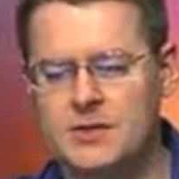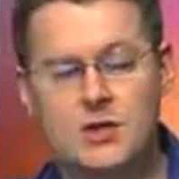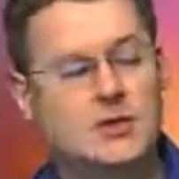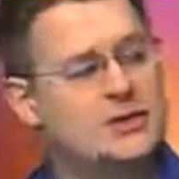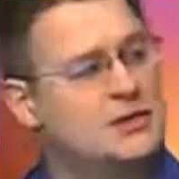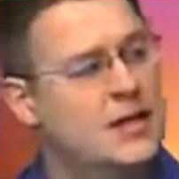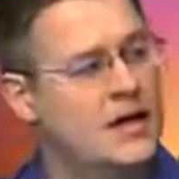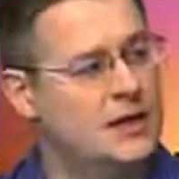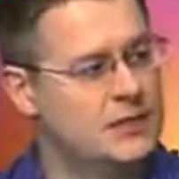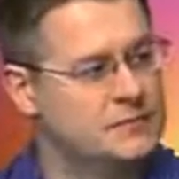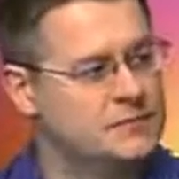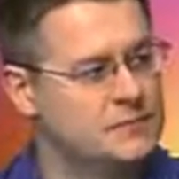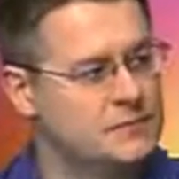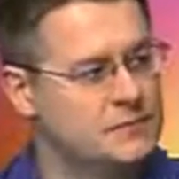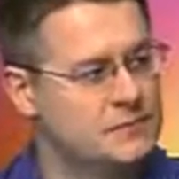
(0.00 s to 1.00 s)
Jewish scholar
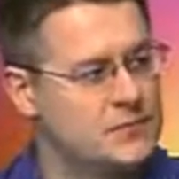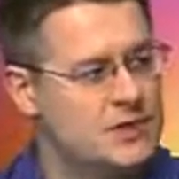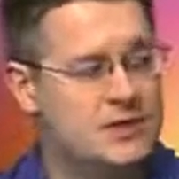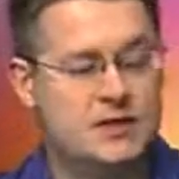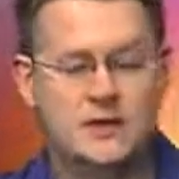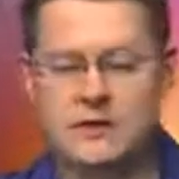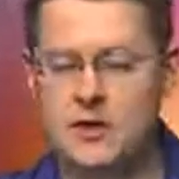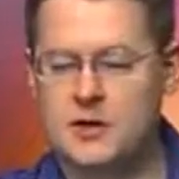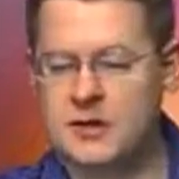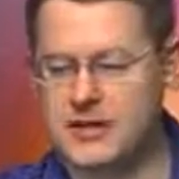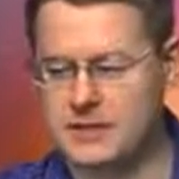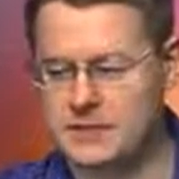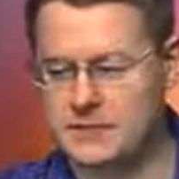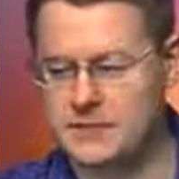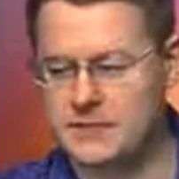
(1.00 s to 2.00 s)
Geza
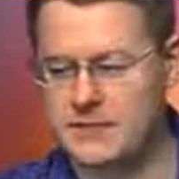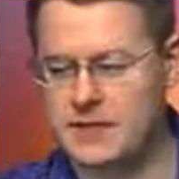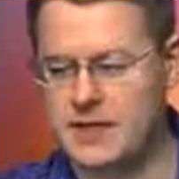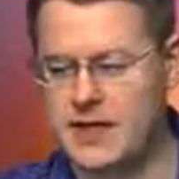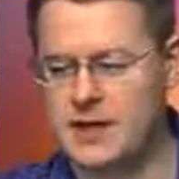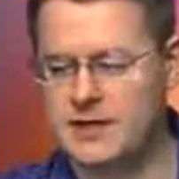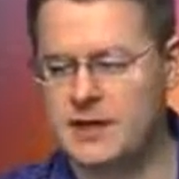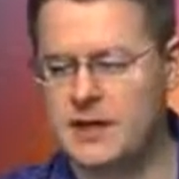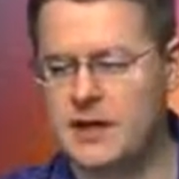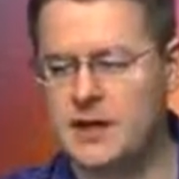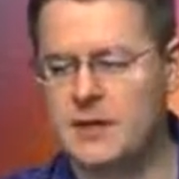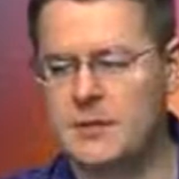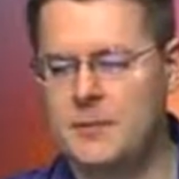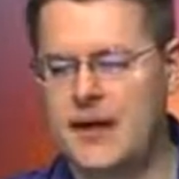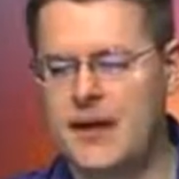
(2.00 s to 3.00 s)
Vermes says,
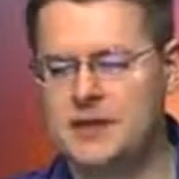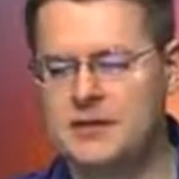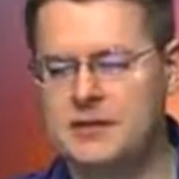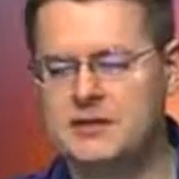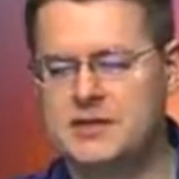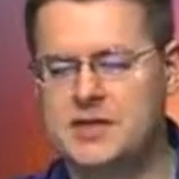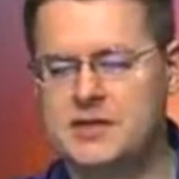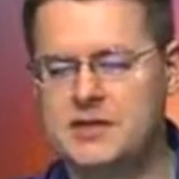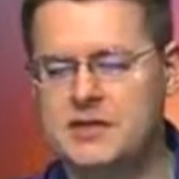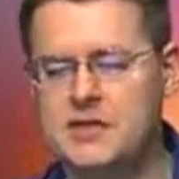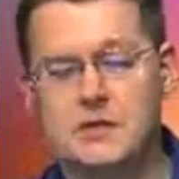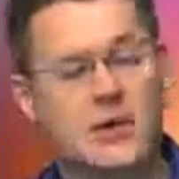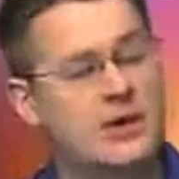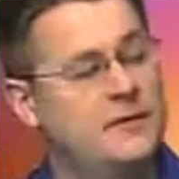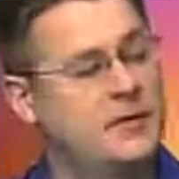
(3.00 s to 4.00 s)
the passion of Jesus
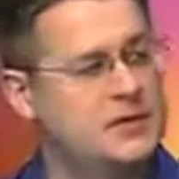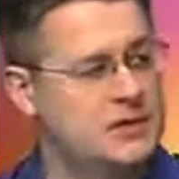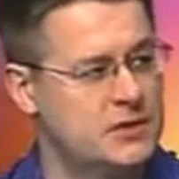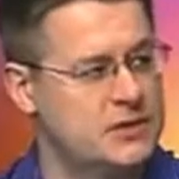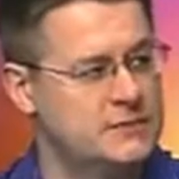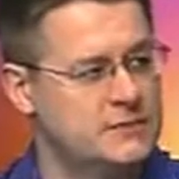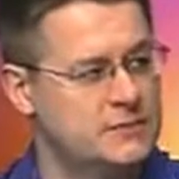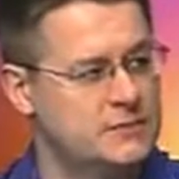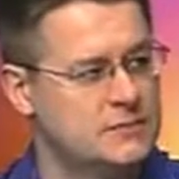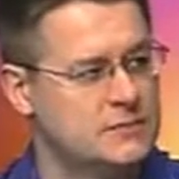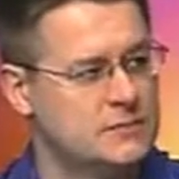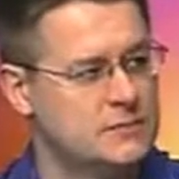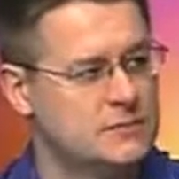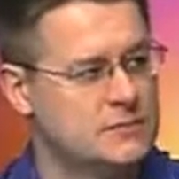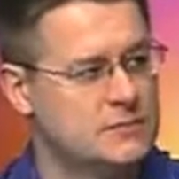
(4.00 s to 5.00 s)
is part of history.
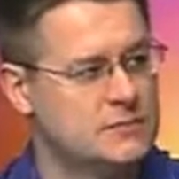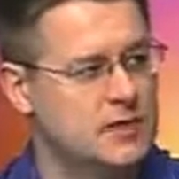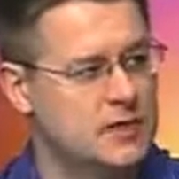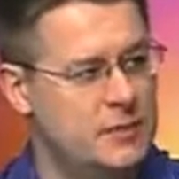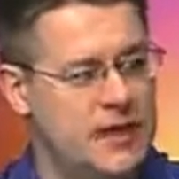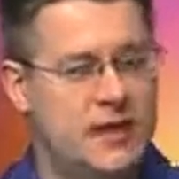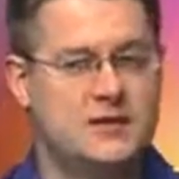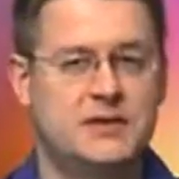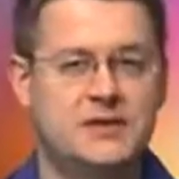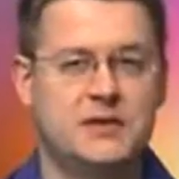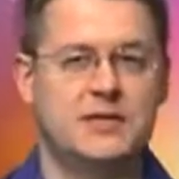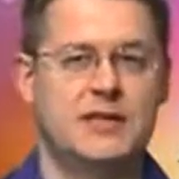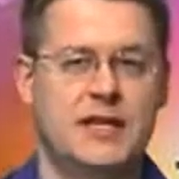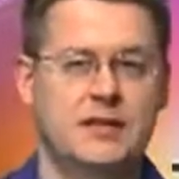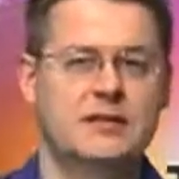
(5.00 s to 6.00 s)
Mm-hmm. So the passion is
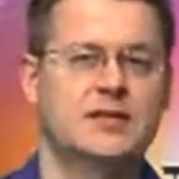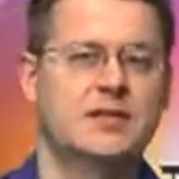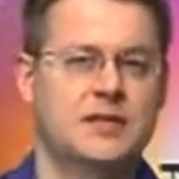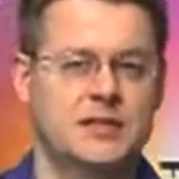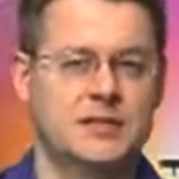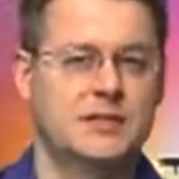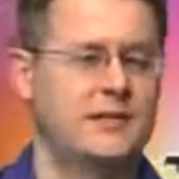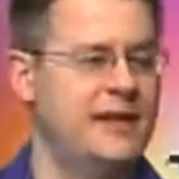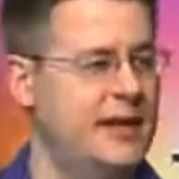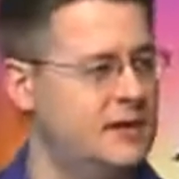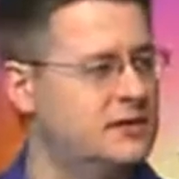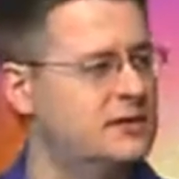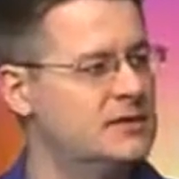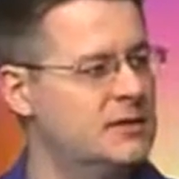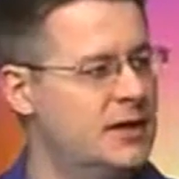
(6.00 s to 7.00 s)
the entire series of
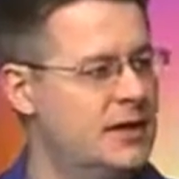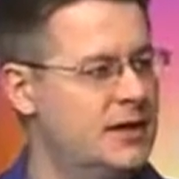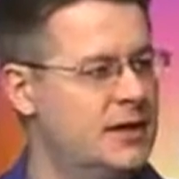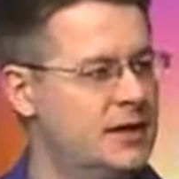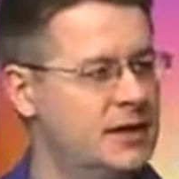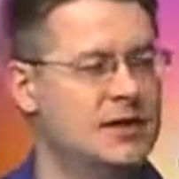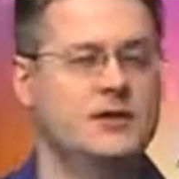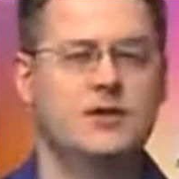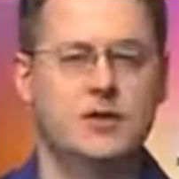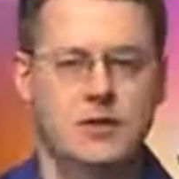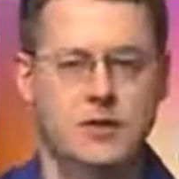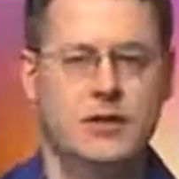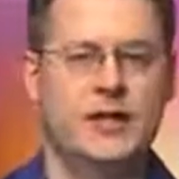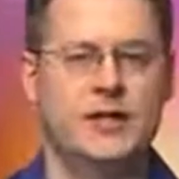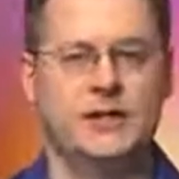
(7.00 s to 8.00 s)
events, uh,
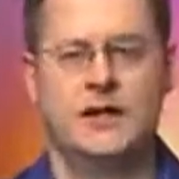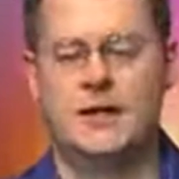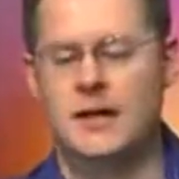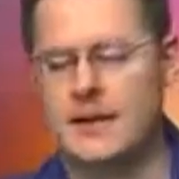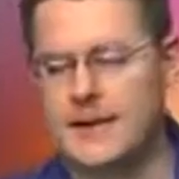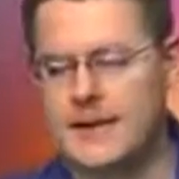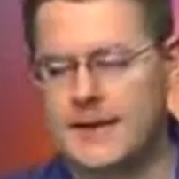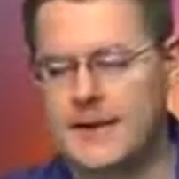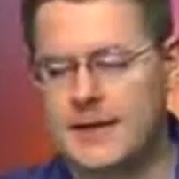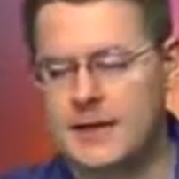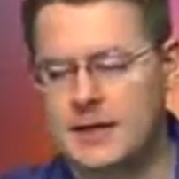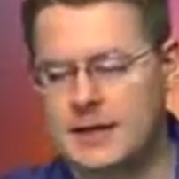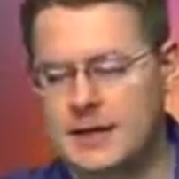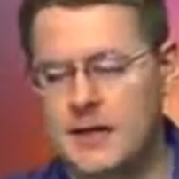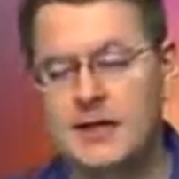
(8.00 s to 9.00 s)
including,
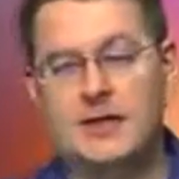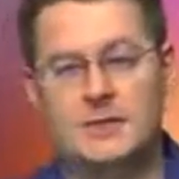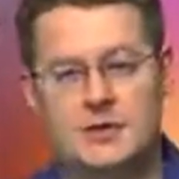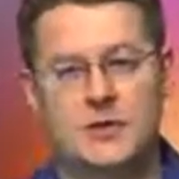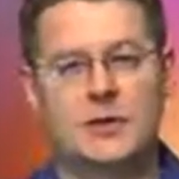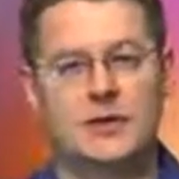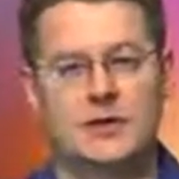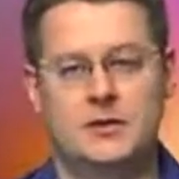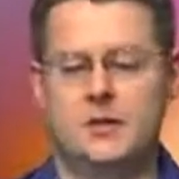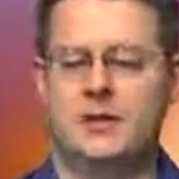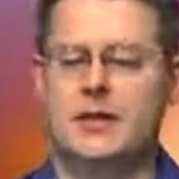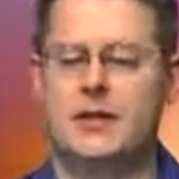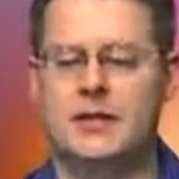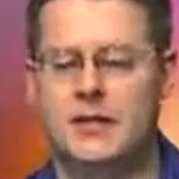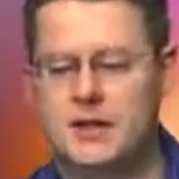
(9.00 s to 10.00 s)
uh, leading up to and
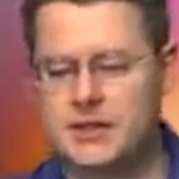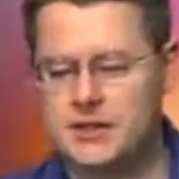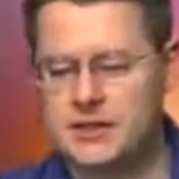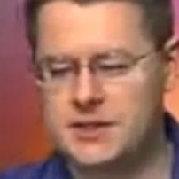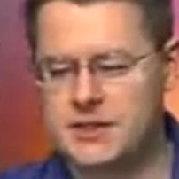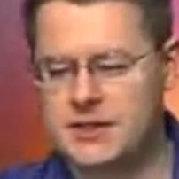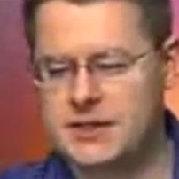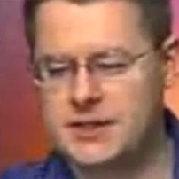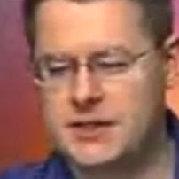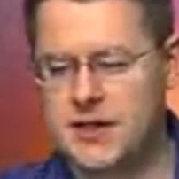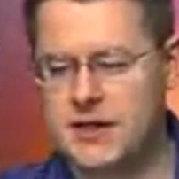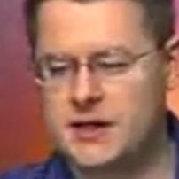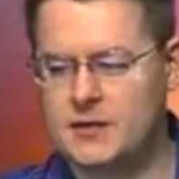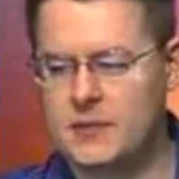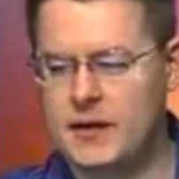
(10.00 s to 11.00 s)
including Jesus'
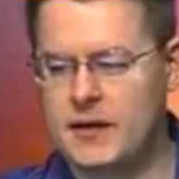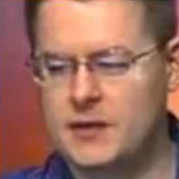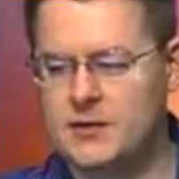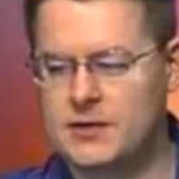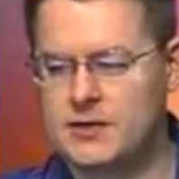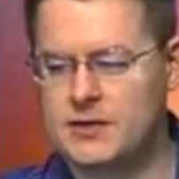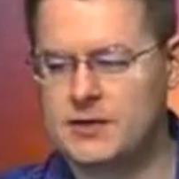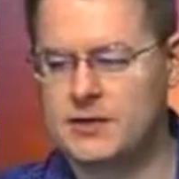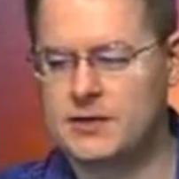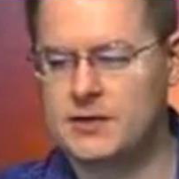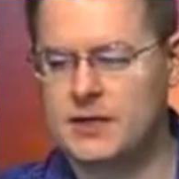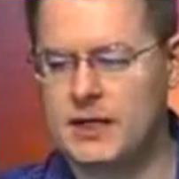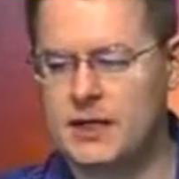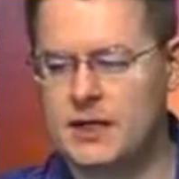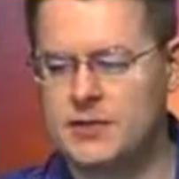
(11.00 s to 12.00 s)
death by cruci
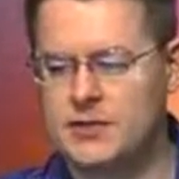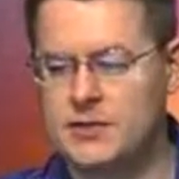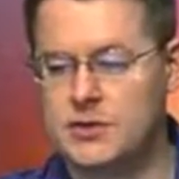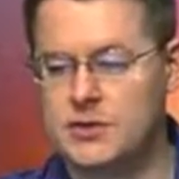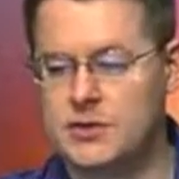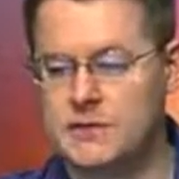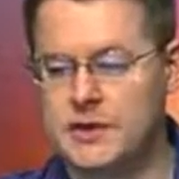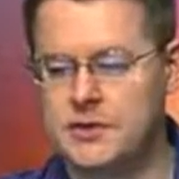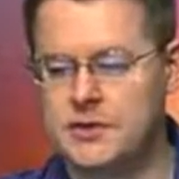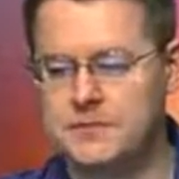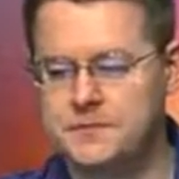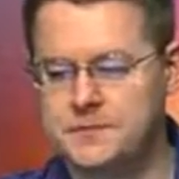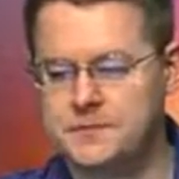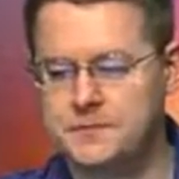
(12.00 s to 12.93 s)
uh, crucifixion.